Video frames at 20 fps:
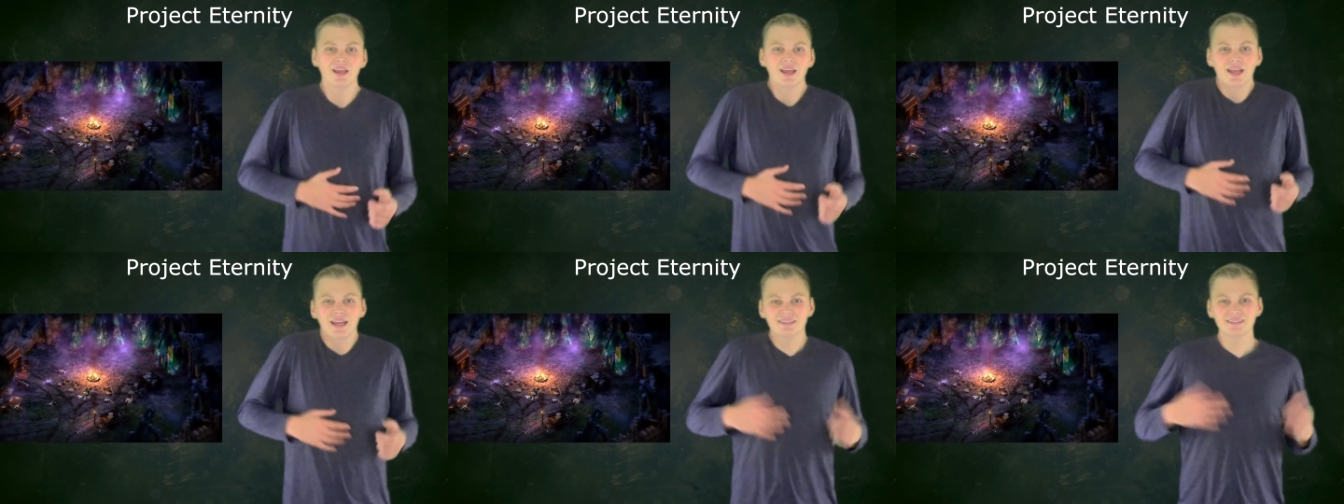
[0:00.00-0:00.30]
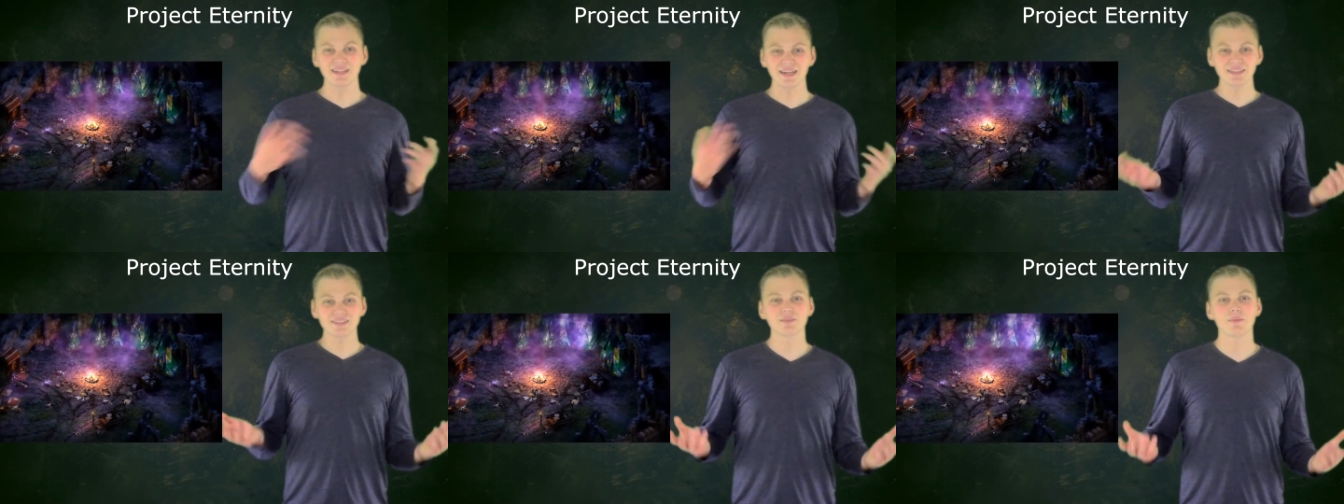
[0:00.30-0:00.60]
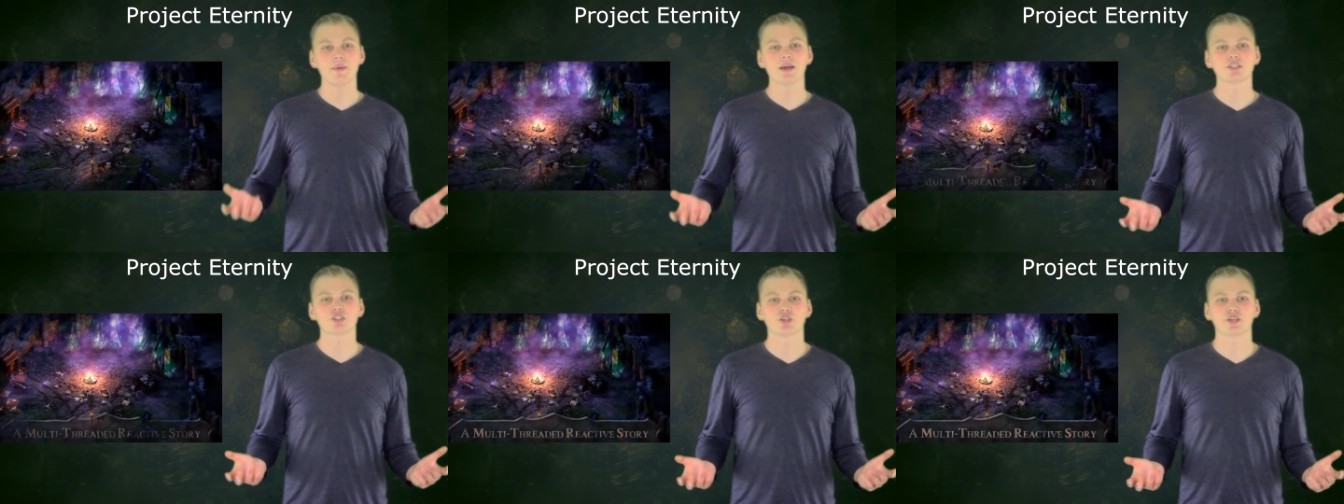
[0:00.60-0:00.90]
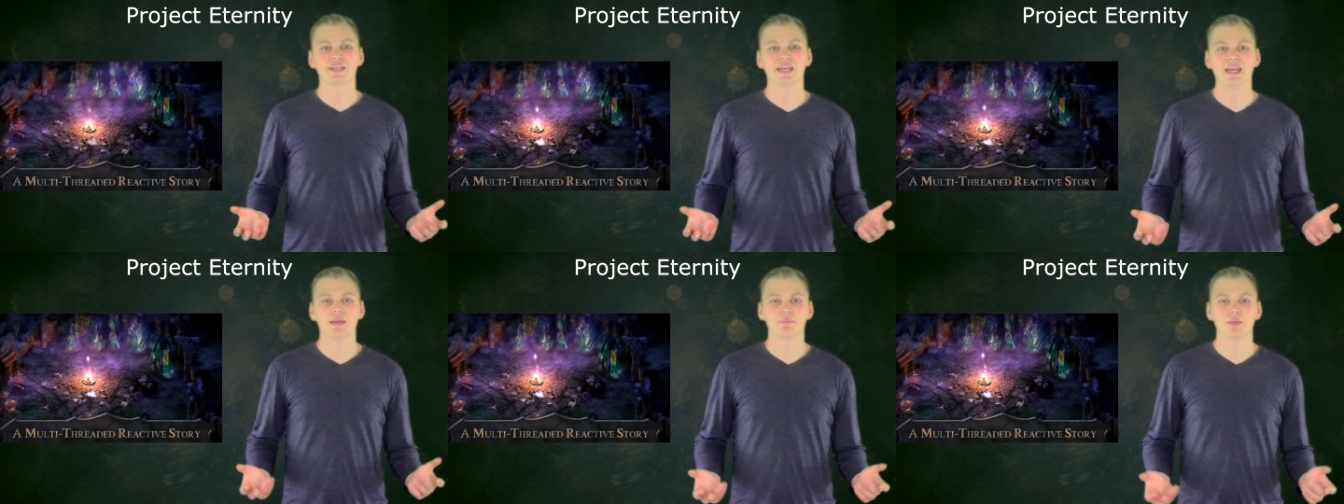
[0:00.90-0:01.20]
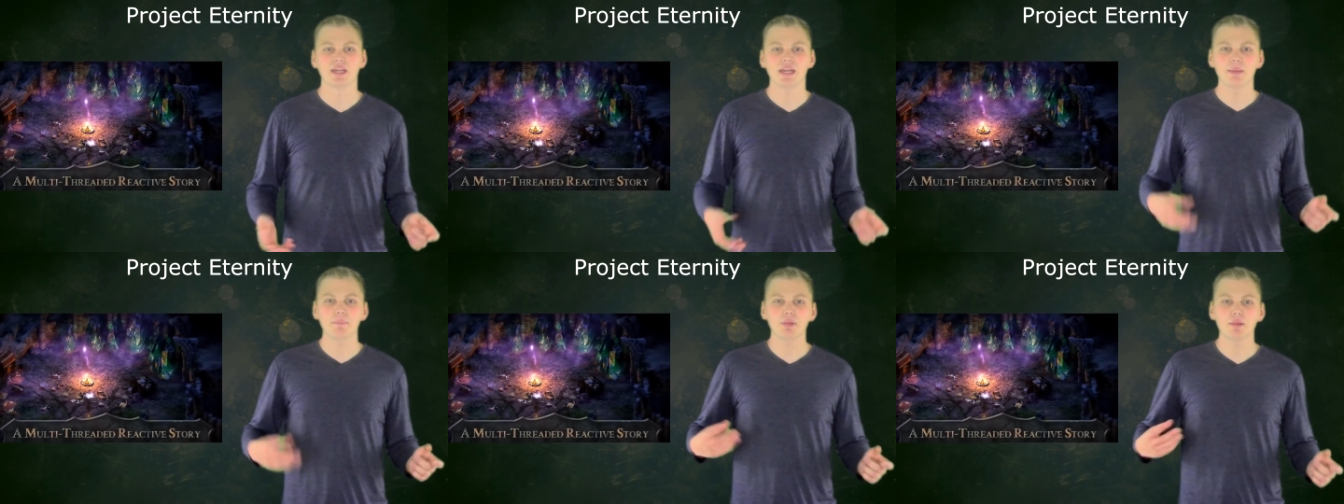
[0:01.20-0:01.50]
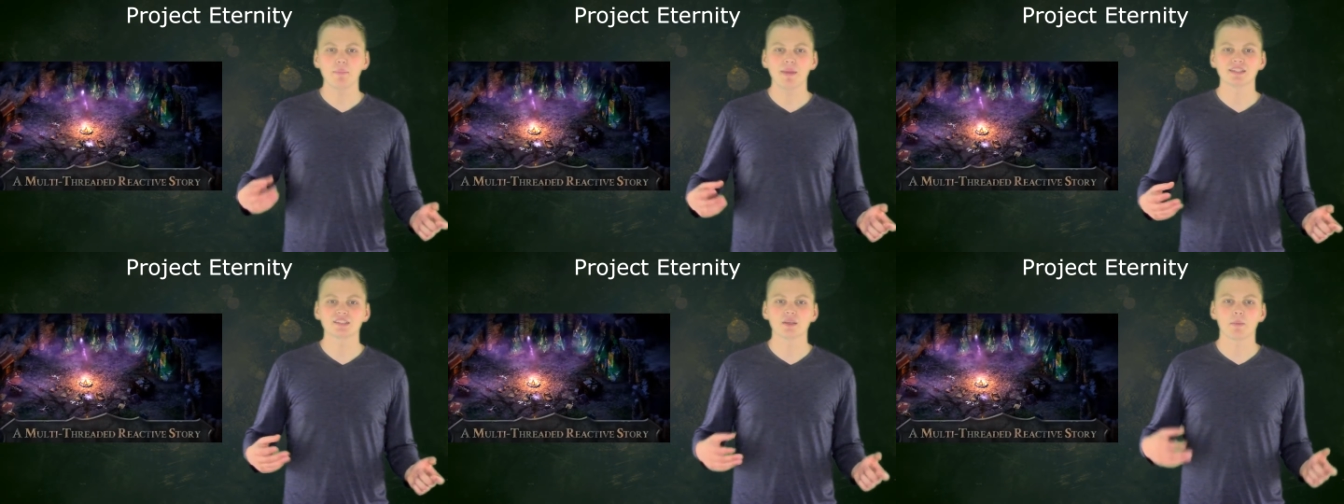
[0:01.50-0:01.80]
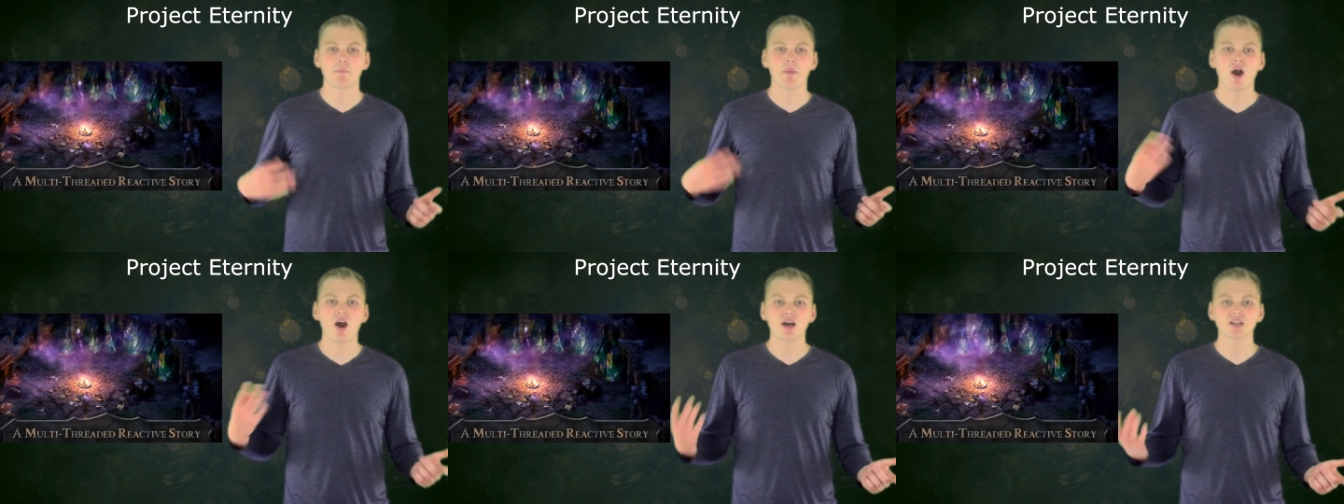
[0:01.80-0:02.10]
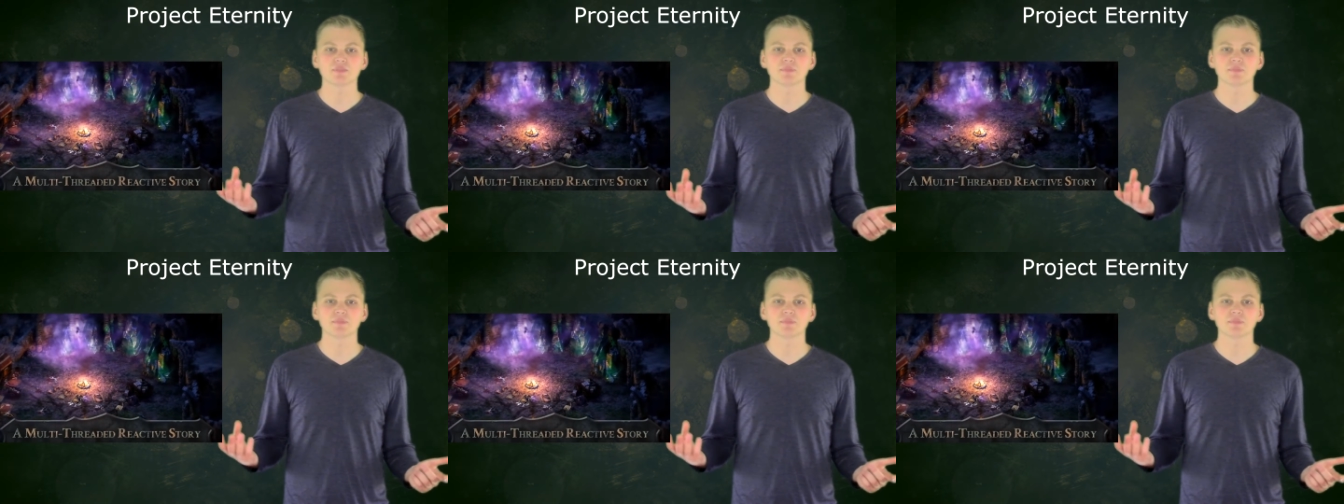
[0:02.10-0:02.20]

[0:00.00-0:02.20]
It's an isometric game that implements a pause